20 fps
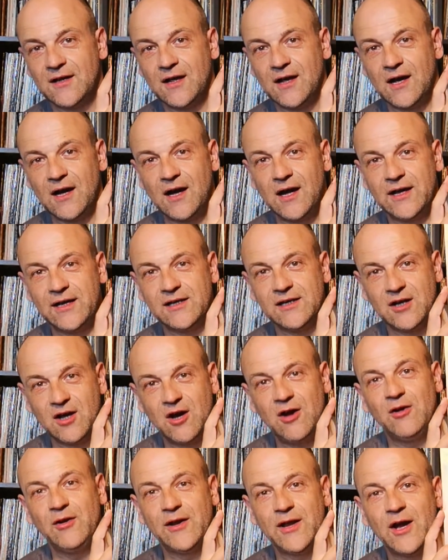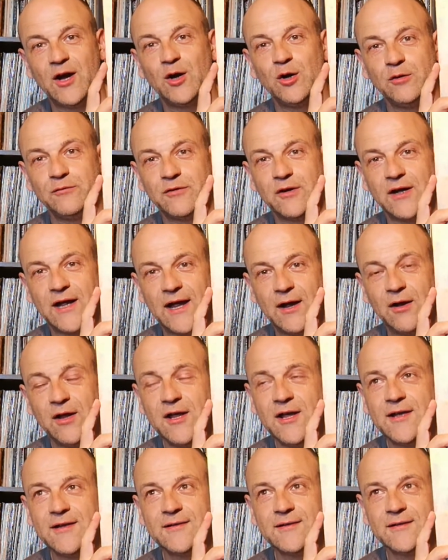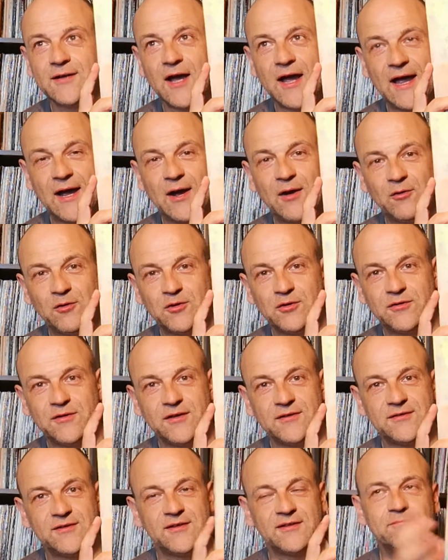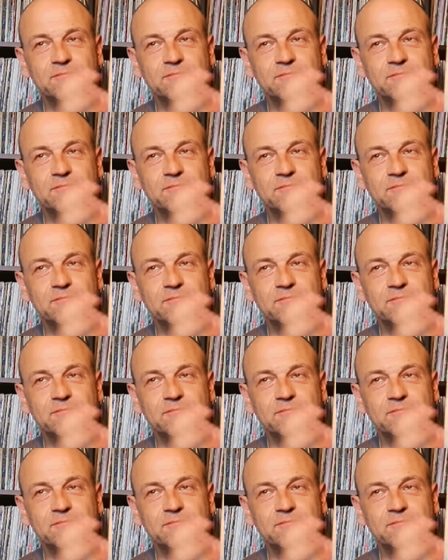I can't get over how good this is.